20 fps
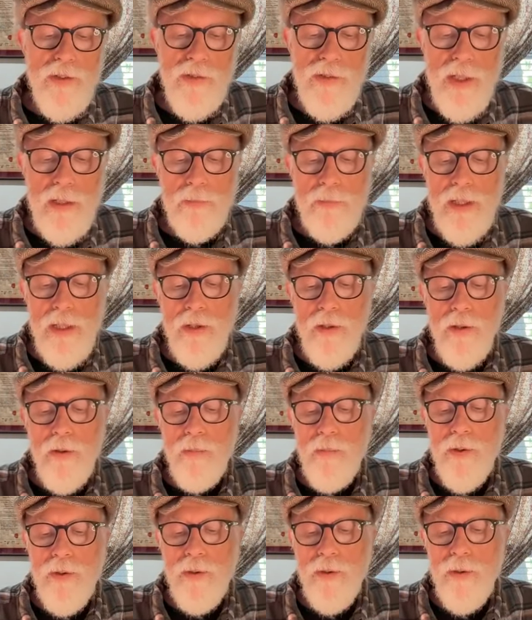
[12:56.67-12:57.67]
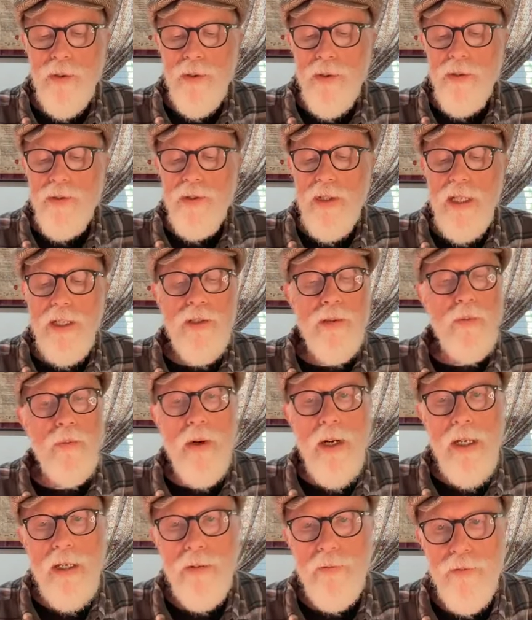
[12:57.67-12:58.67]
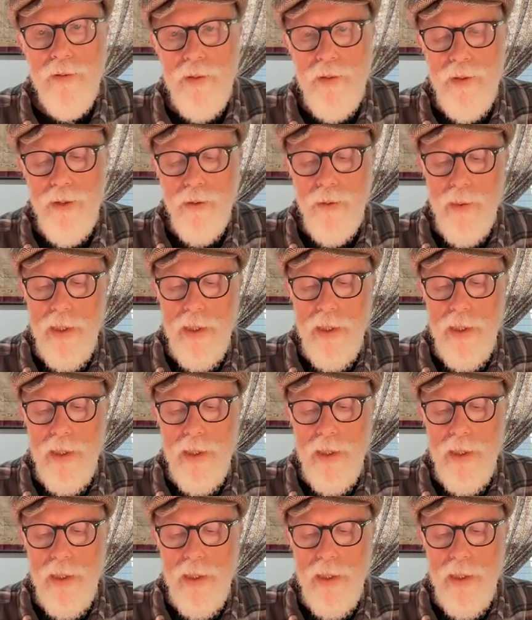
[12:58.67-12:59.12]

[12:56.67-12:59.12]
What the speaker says: and sent me home with orders not to walk for 2